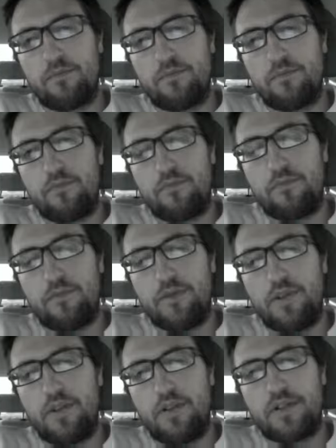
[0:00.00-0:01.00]

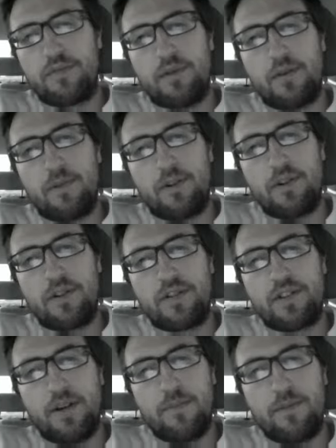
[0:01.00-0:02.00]
No, it's probably better to just
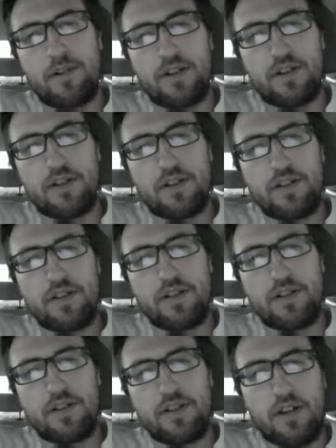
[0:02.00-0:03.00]
copy it actually.
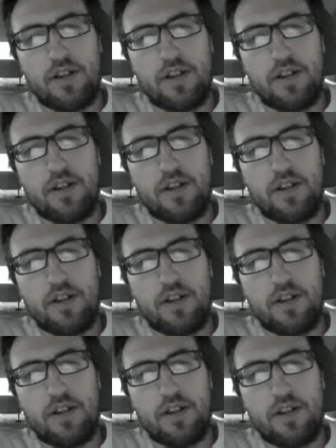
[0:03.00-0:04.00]
And
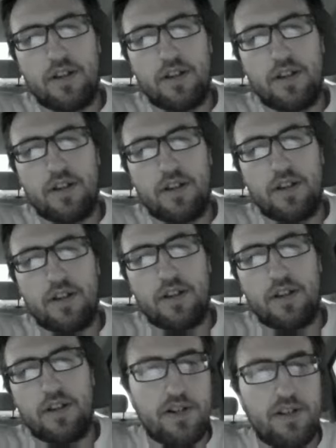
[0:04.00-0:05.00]
now we're going to say copy
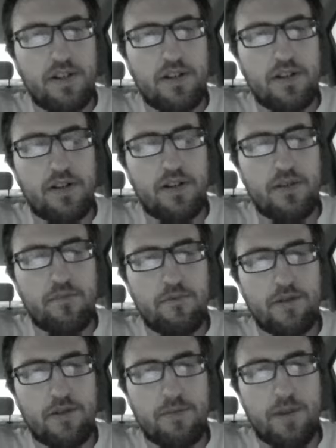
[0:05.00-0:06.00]
dot
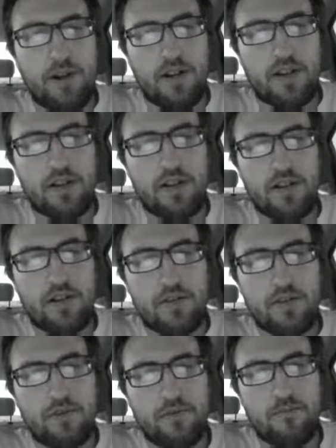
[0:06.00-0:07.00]
pushback
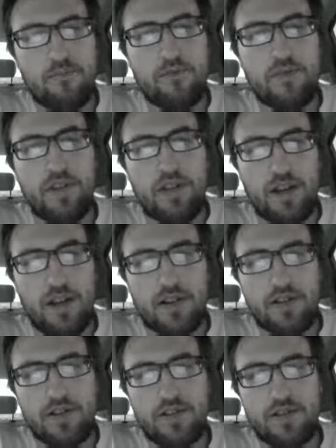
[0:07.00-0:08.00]

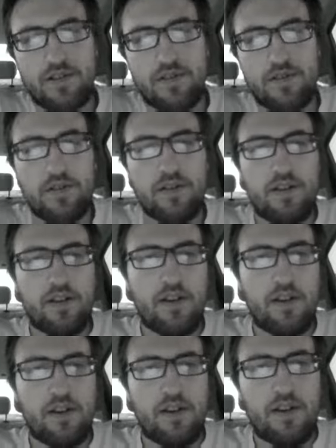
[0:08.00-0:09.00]
x.
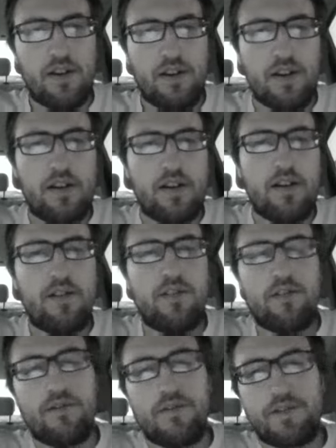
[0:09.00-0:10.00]
And
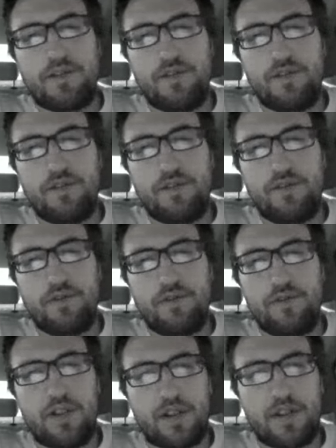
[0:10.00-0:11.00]
also
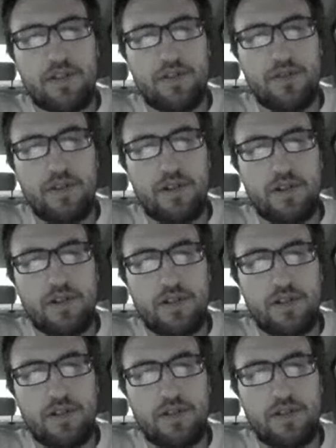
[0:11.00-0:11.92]
next iteration.